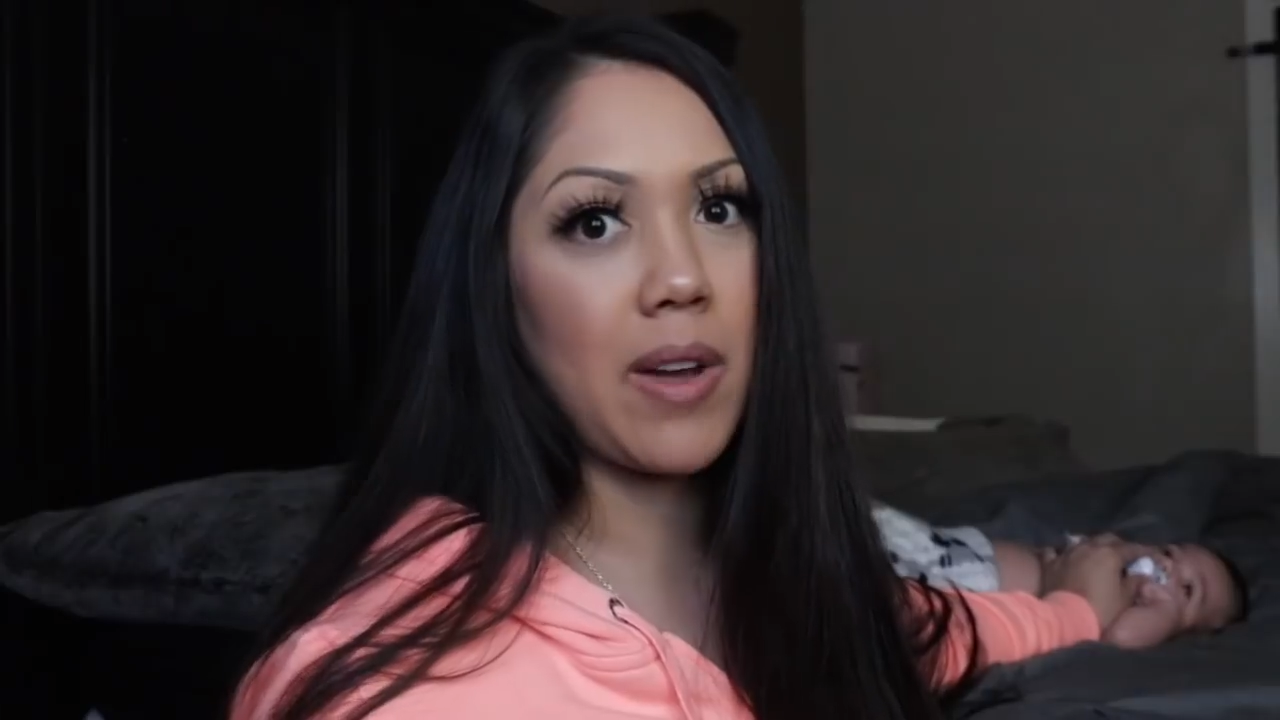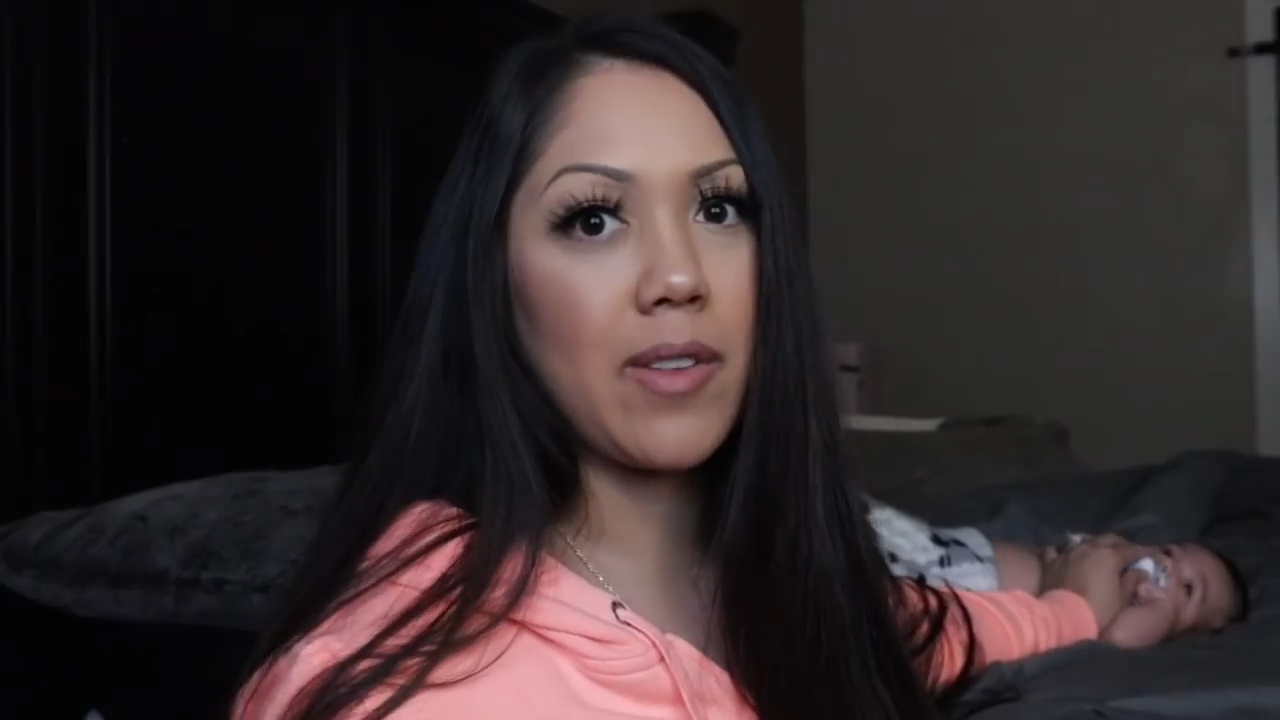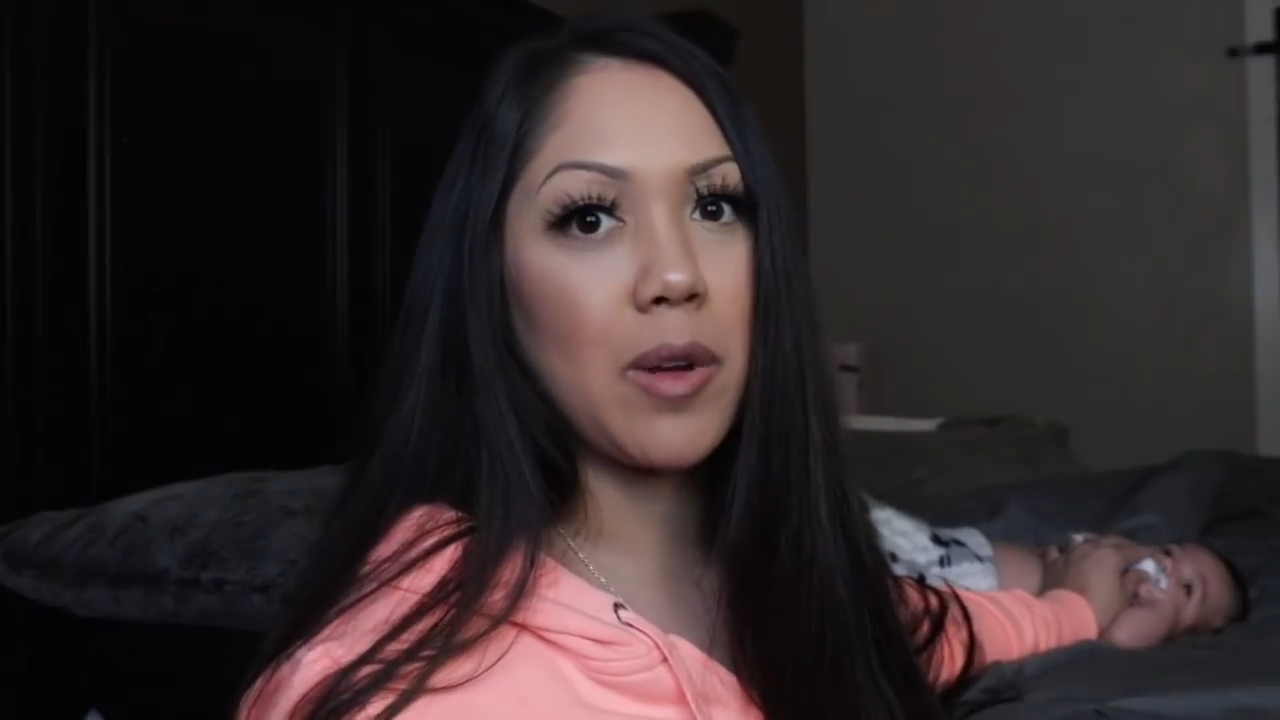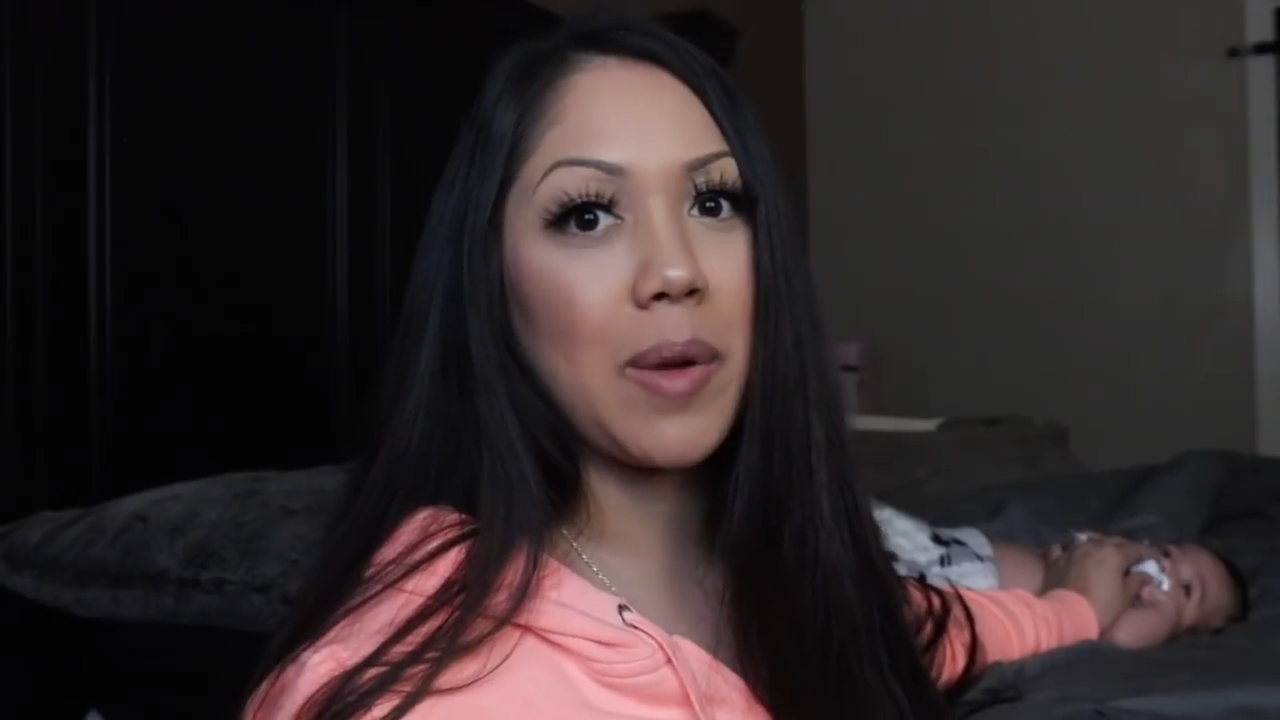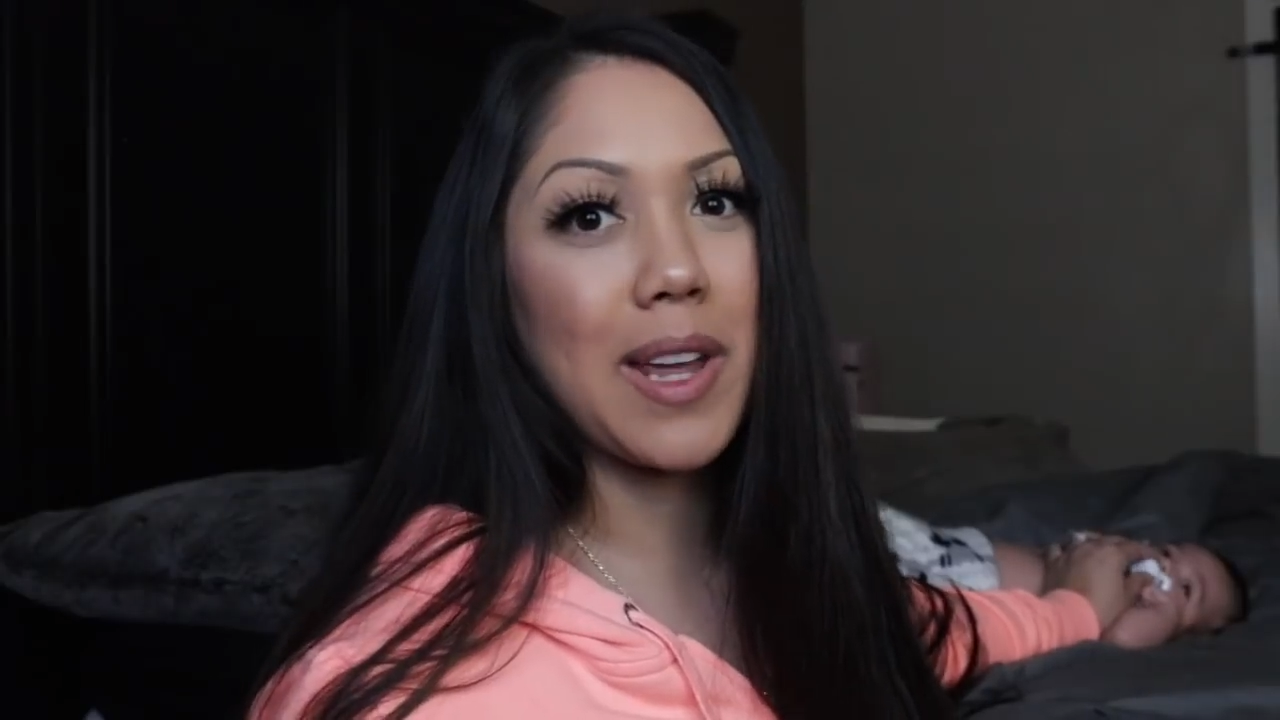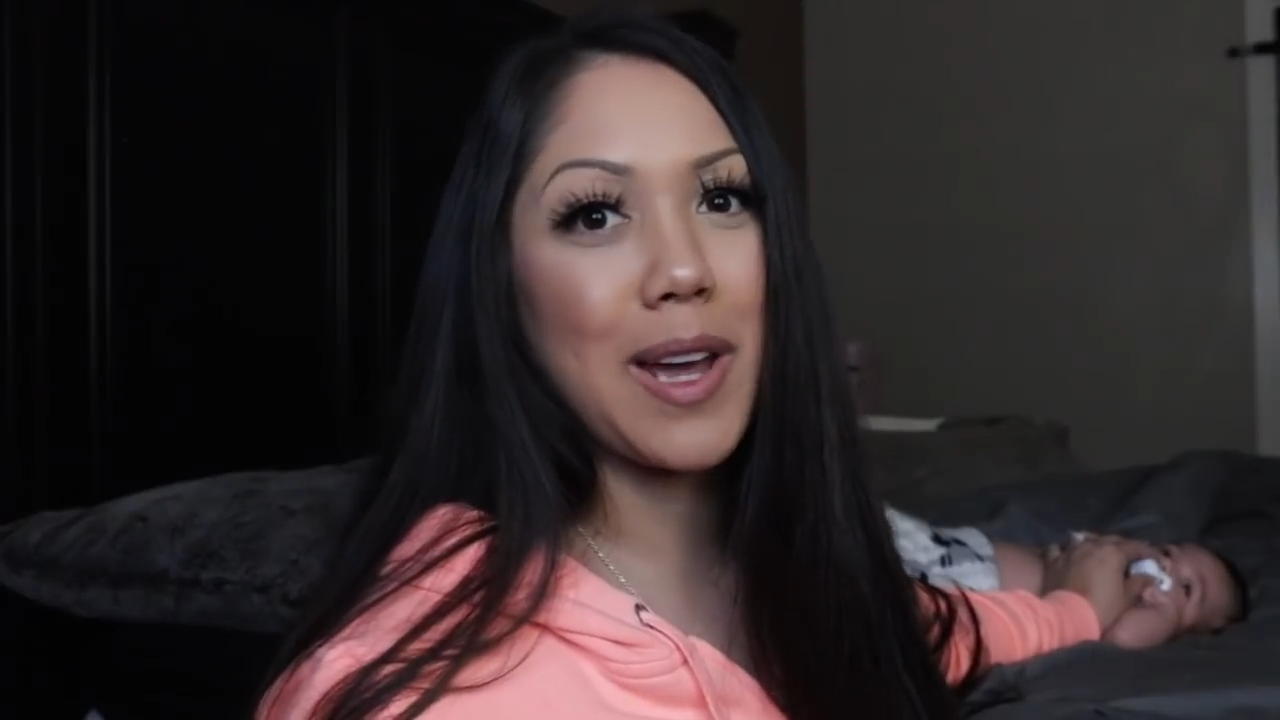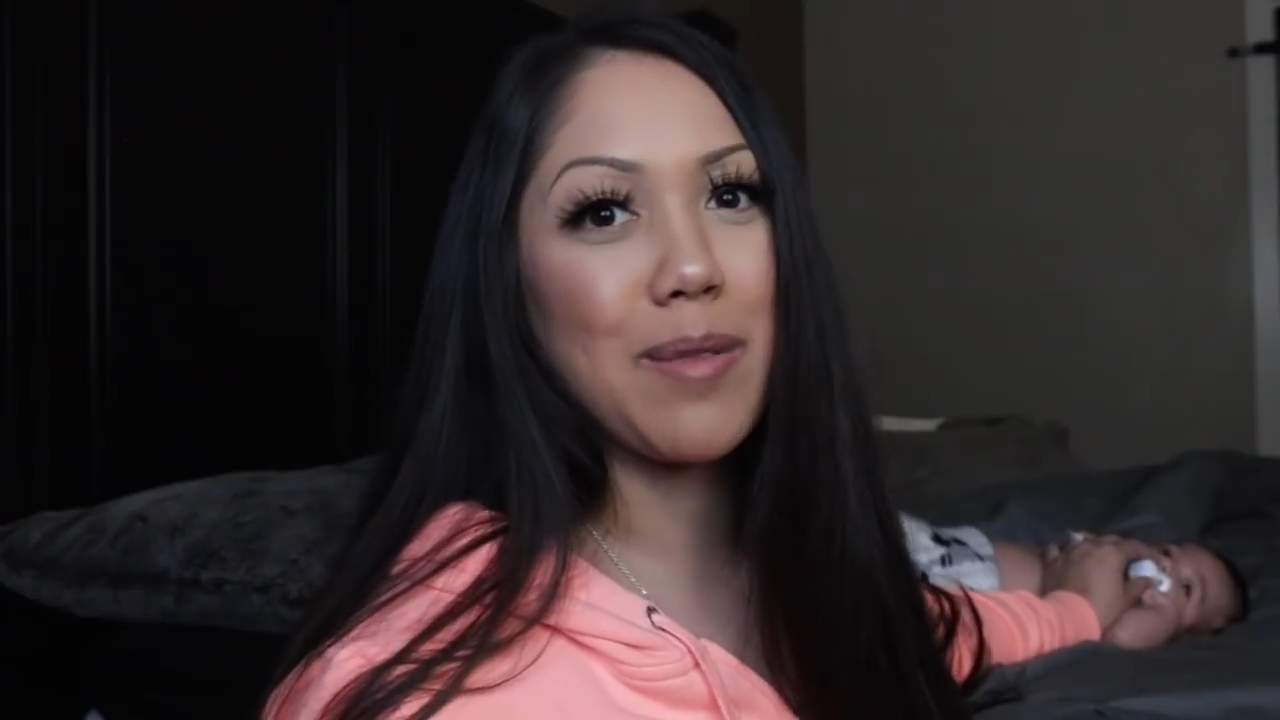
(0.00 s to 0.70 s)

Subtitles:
having to wake